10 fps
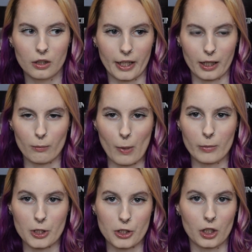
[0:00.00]
like
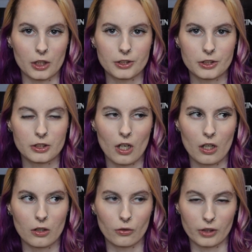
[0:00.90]
member shots
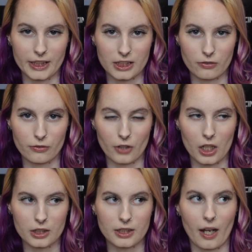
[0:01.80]
released
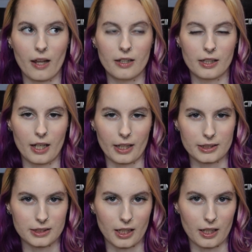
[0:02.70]
first and then the
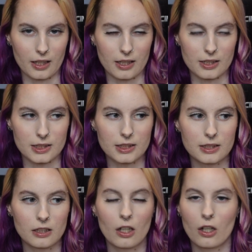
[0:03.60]
next day
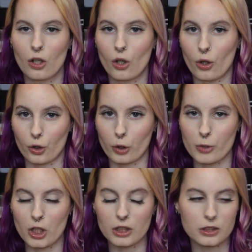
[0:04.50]
is the group
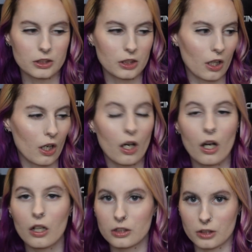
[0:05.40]
shots.
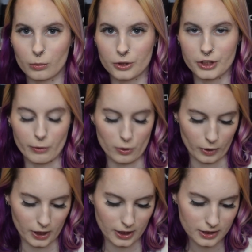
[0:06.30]
So we'll see which
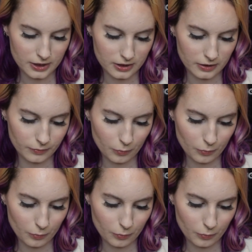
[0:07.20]
one it is.